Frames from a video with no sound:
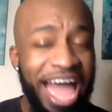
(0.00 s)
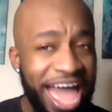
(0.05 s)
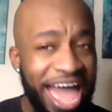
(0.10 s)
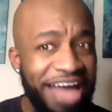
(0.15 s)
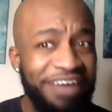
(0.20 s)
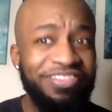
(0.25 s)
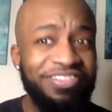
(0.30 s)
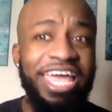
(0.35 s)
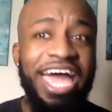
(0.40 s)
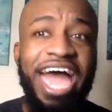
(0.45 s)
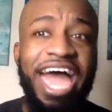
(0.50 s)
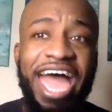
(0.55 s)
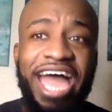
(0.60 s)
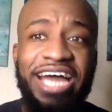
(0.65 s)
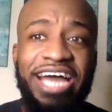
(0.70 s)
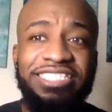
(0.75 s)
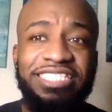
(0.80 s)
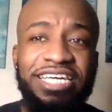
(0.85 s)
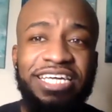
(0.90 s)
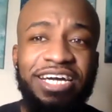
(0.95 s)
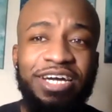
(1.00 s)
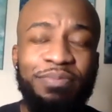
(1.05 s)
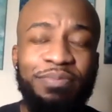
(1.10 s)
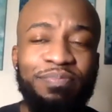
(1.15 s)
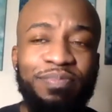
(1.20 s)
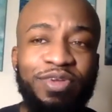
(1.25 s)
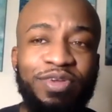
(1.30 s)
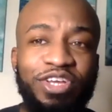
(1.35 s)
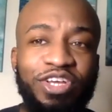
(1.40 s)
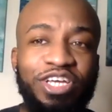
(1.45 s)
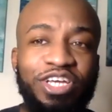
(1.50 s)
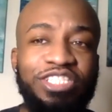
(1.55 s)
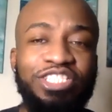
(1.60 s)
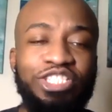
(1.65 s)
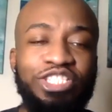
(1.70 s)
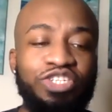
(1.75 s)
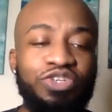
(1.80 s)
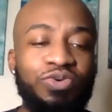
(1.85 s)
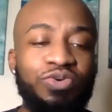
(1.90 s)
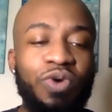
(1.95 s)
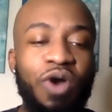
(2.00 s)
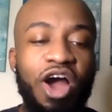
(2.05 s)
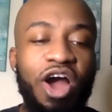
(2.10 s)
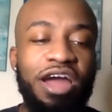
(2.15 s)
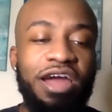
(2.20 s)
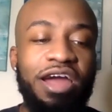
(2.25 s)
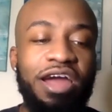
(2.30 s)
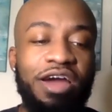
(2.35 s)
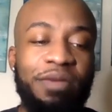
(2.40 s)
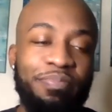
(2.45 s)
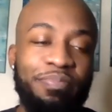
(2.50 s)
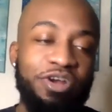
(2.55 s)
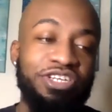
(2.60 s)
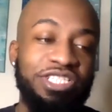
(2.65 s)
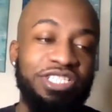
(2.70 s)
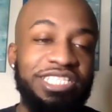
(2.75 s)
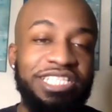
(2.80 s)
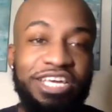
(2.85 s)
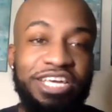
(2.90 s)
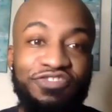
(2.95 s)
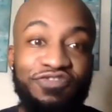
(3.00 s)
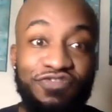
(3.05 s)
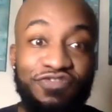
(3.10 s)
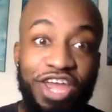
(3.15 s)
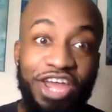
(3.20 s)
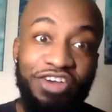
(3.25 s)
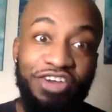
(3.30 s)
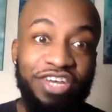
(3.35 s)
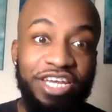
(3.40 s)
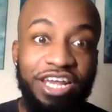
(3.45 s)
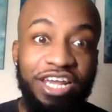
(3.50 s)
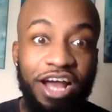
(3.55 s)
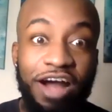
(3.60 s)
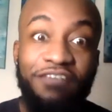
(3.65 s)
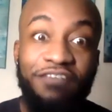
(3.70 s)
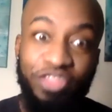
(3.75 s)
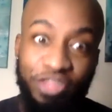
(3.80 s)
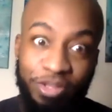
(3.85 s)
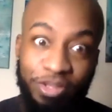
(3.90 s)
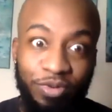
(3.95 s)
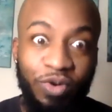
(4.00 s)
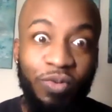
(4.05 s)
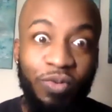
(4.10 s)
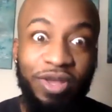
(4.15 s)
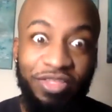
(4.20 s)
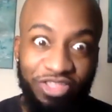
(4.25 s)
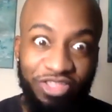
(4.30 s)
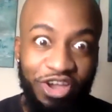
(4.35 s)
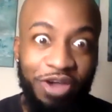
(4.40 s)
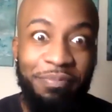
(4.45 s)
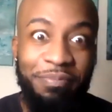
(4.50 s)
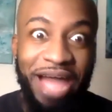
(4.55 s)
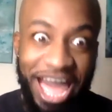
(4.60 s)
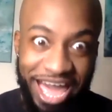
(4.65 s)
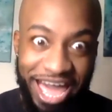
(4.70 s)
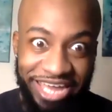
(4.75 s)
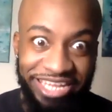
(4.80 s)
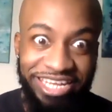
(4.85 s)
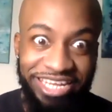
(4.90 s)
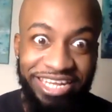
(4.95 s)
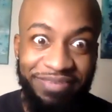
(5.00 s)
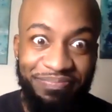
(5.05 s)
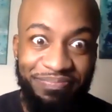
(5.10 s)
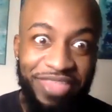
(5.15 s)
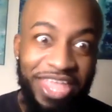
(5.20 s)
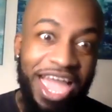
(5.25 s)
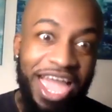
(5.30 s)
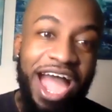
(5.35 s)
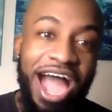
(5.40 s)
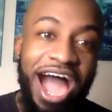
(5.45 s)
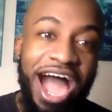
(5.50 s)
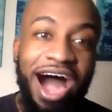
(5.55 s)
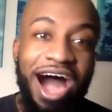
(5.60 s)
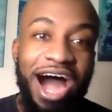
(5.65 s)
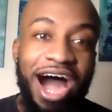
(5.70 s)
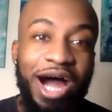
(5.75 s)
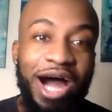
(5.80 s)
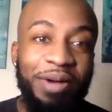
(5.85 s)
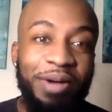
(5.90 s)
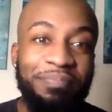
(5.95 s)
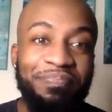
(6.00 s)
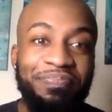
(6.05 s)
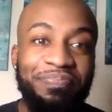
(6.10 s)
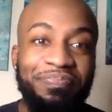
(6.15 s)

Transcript: have to ask, because you are a person that's very comfortable with your body. Has